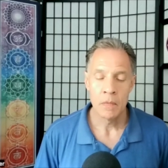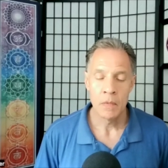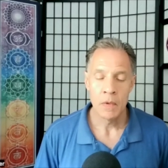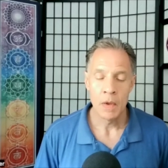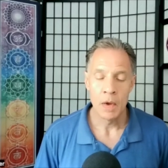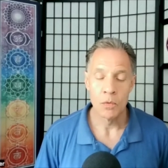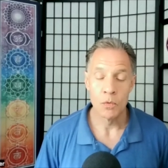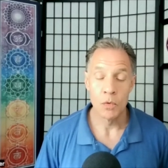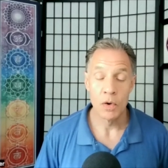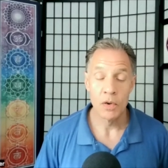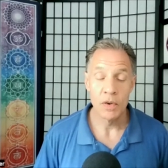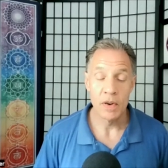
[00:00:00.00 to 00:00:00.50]

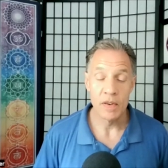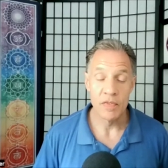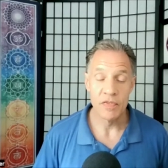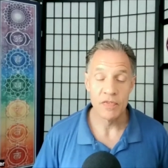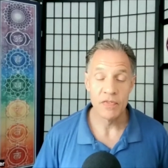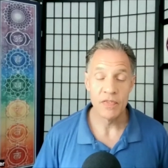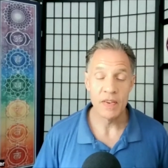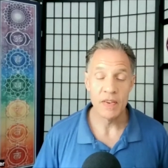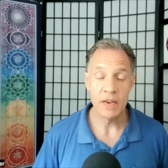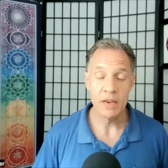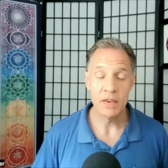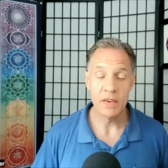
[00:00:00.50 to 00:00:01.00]
and really
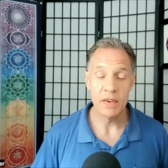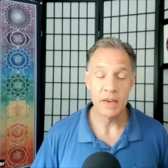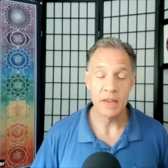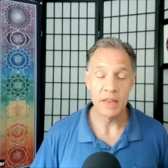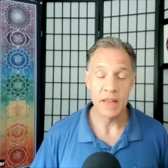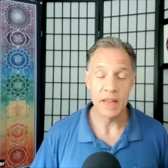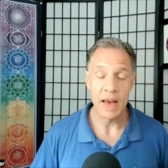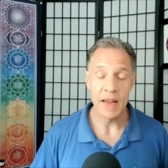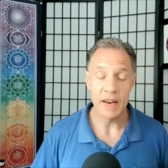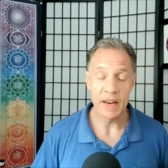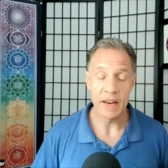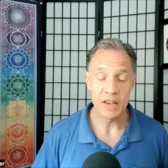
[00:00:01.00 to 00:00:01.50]
feeling
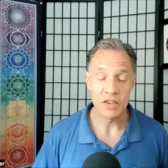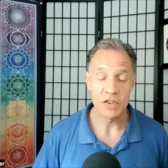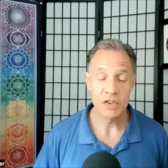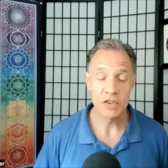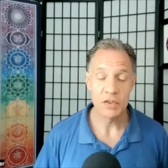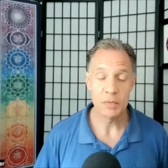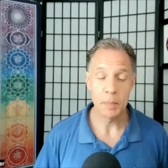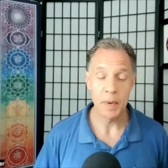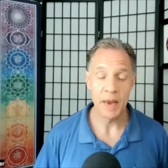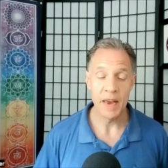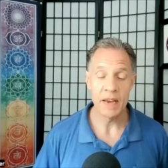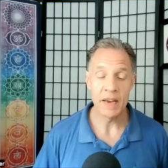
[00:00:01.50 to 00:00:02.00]
that
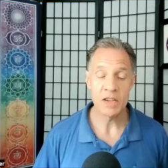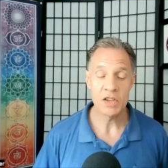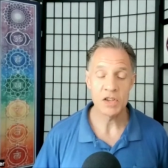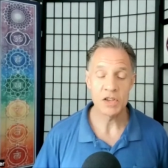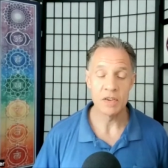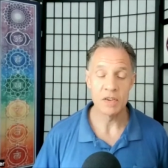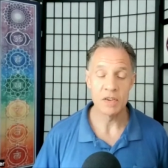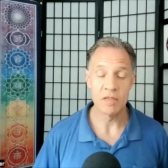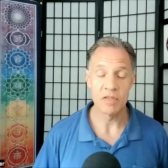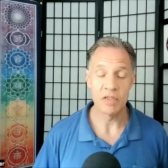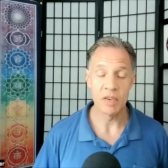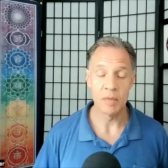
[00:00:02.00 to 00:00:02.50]

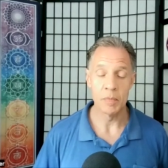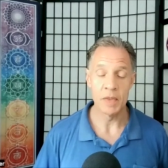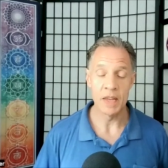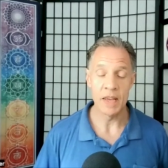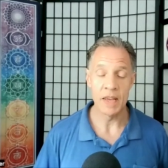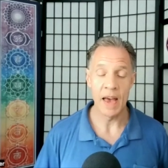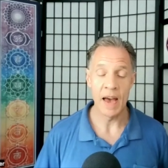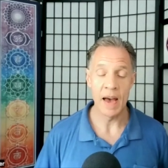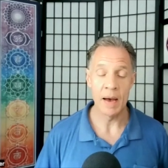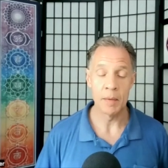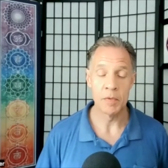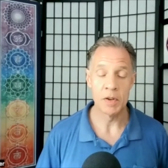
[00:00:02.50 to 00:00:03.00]
expansion from
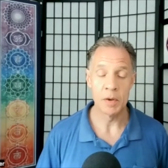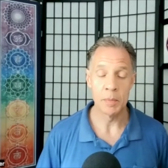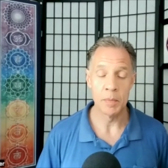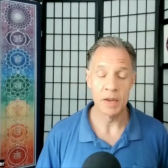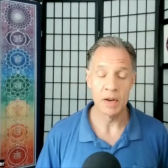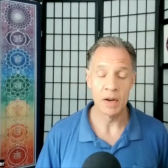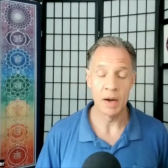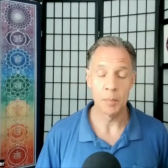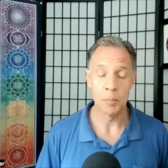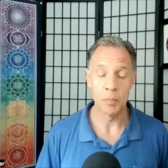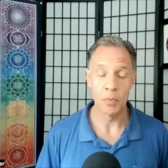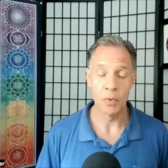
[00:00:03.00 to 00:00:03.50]
the
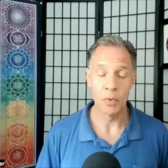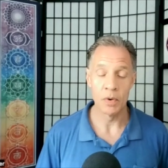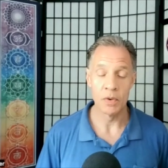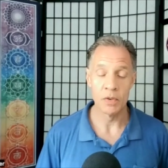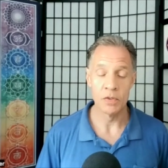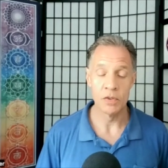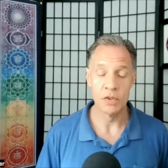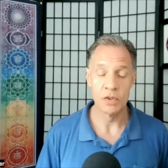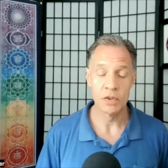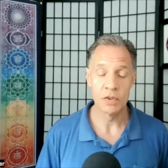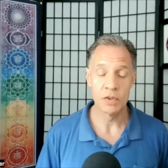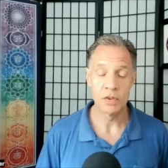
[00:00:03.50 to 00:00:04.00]
abdomen
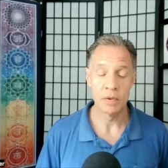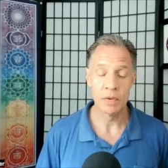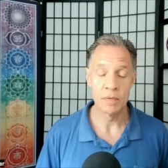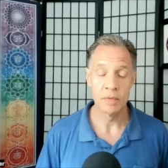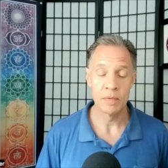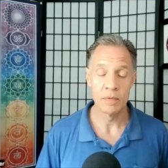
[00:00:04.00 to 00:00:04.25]
upwards,